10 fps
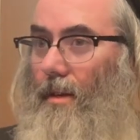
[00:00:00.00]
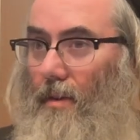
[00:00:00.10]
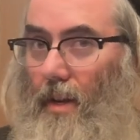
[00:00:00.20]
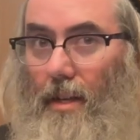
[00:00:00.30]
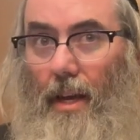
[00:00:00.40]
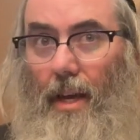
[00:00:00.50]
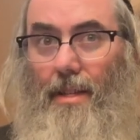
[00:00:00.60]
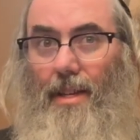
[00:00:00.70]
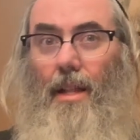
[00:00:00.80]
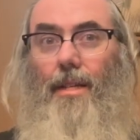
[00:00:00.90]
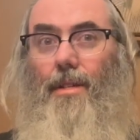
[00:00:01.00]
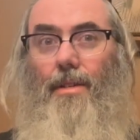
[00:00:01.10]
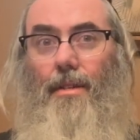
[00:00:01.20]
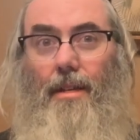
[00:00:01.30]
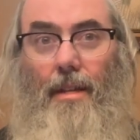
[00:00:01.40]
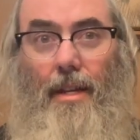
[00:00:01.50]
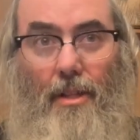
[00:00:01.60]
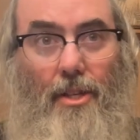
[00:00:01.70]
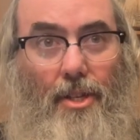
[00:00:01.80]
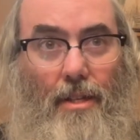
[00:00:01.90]
Right? And delight in
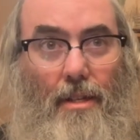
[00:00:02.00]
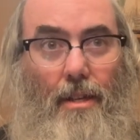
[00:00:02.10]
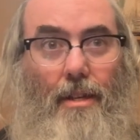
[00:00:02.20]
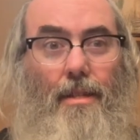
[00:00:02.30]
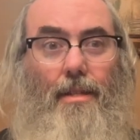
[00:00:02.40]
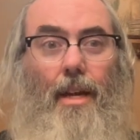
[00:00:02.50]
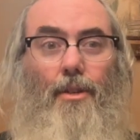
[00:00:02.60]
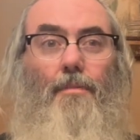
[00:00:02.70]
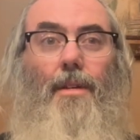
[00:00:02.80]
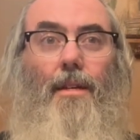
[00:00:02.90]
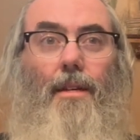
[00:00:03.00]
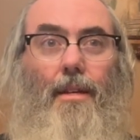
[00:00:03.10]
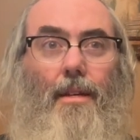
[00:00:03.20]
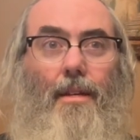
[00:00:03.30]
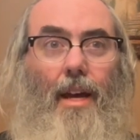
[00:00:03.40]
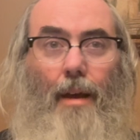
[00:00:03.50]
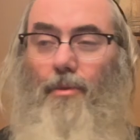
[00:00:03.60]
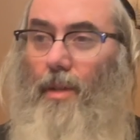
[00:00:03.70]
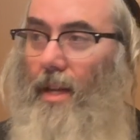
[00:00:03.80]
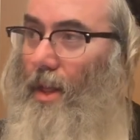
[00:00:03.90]
English tells me
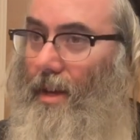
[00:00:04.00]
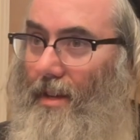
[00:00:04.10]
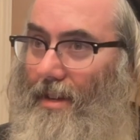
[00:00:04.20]
absolutely nothing.